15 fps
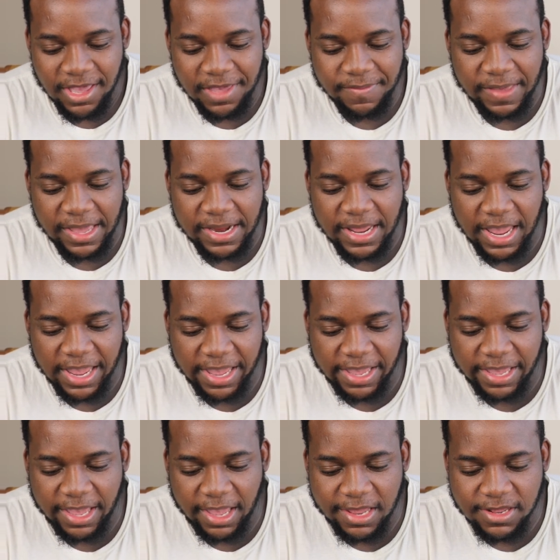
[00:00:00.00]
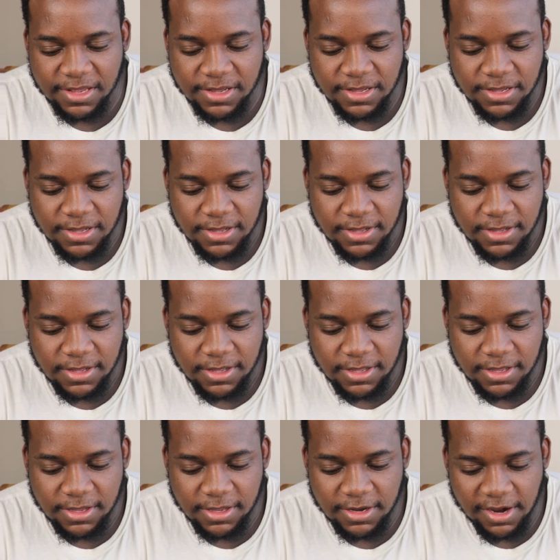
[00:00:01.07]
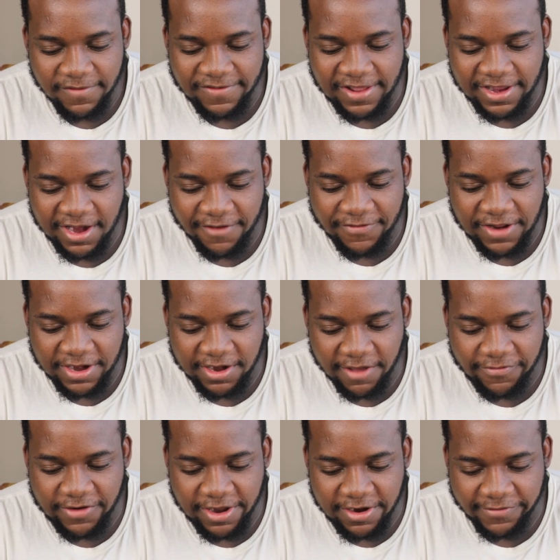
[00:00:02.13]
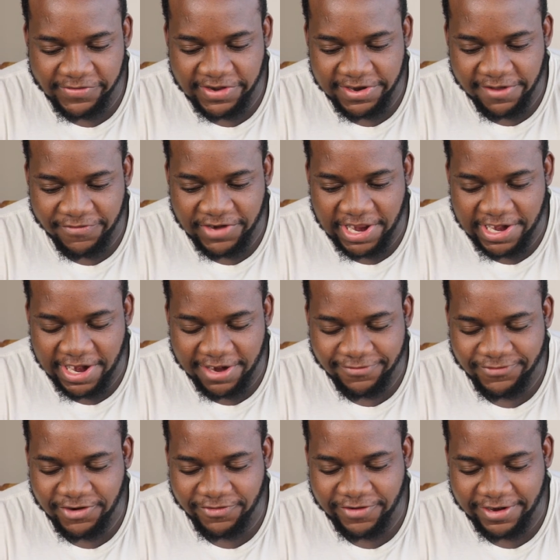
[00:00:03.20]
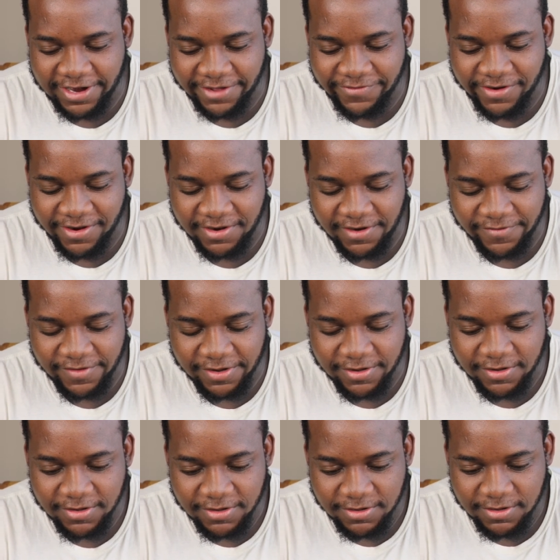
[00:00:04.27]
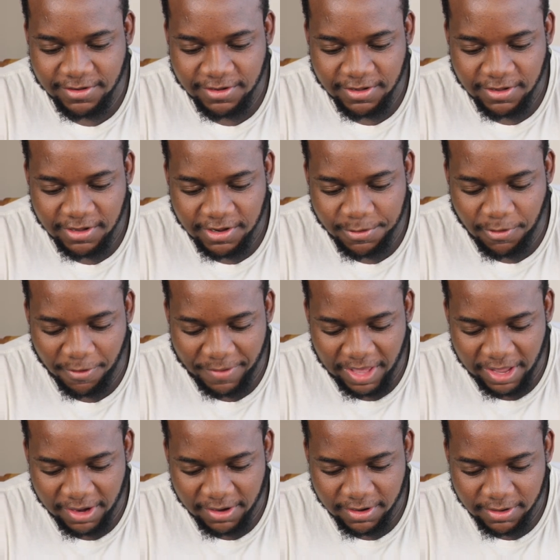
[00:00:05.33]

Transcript: hey, man. Hey, hey, hey. Enough of that, enough of that, enough of that, enough of that, enough of that, enough of that, enough of that, enough of that. Come on, man.